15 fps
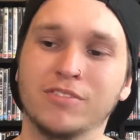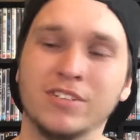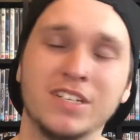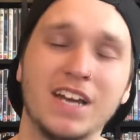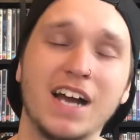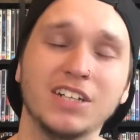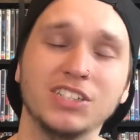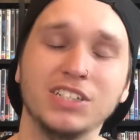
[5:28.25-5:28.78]
he
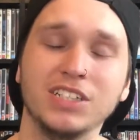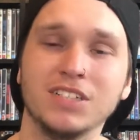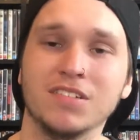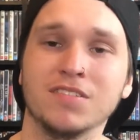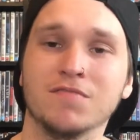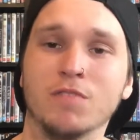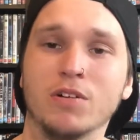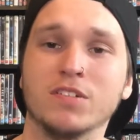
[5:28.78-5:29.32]
actually
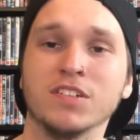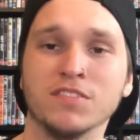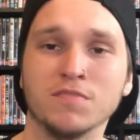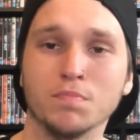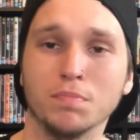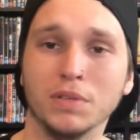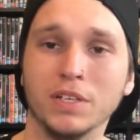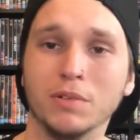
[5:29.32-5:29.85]
is very
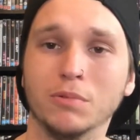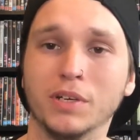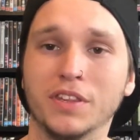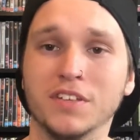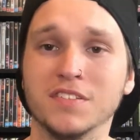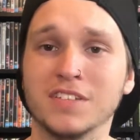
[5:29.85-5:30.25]
split with his